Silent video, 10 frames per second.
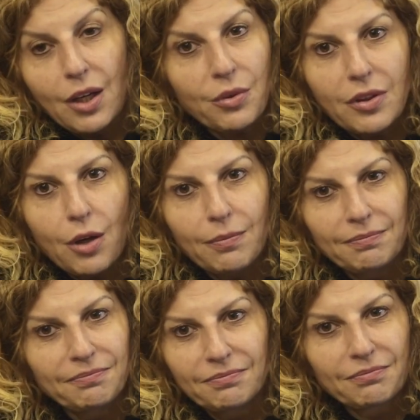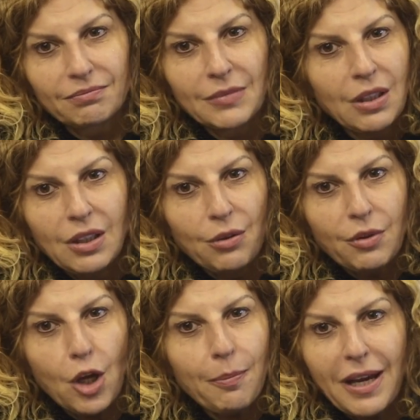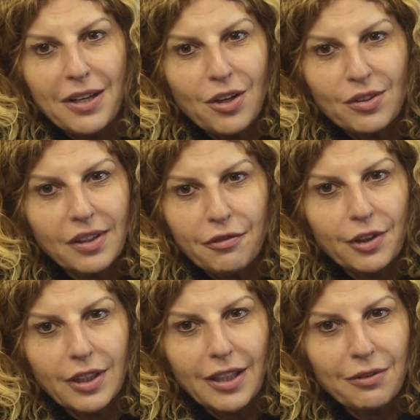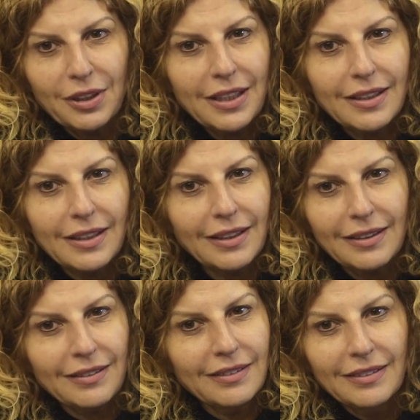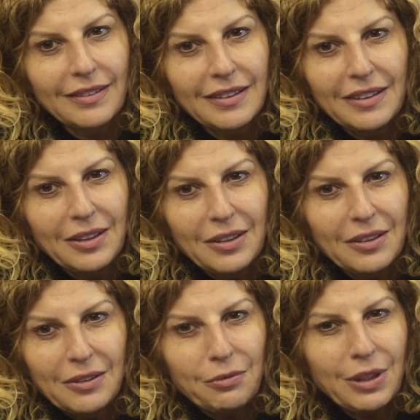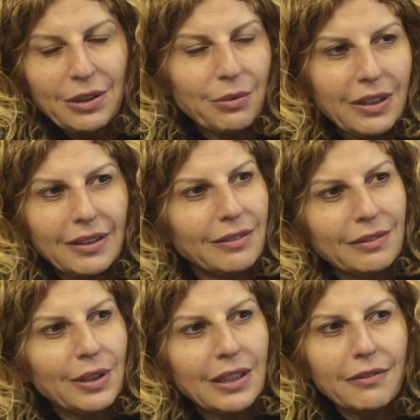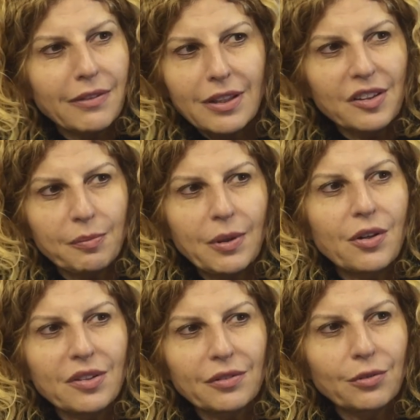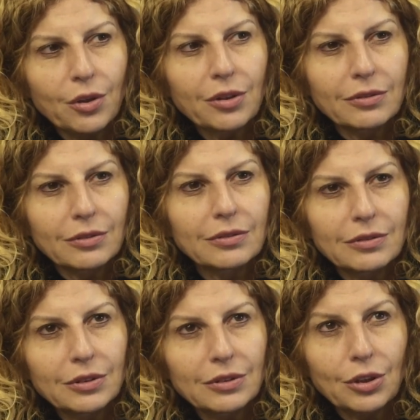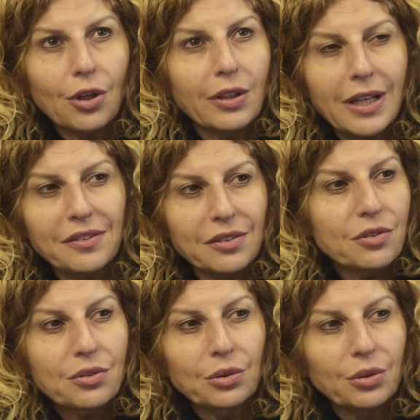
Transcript: Yeah, with no pain, no suffering, I don't really think really we live the experience of what God has in